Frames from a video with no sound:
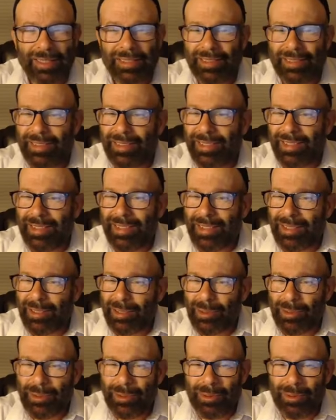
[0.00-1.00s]

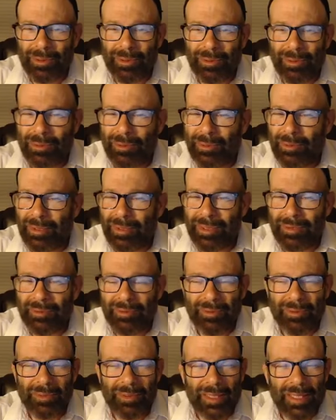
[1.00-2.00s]
no, it
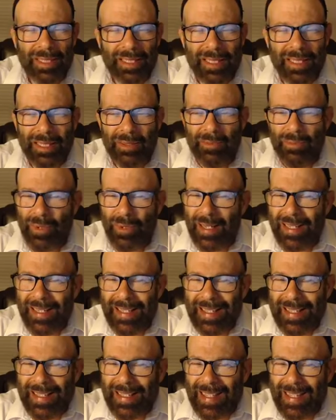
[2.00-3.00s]
really
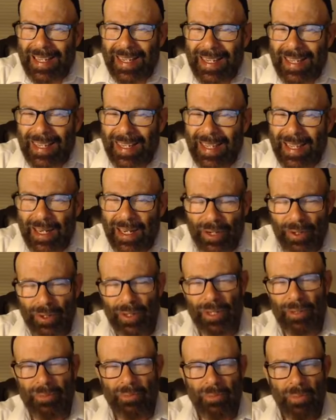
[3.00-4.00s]
wasn't like that at
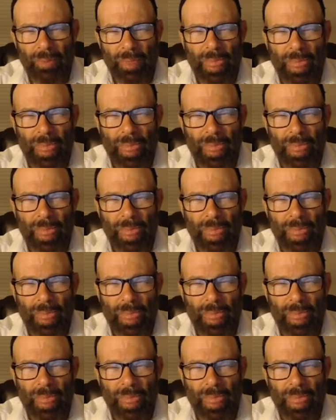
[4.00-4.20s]
all.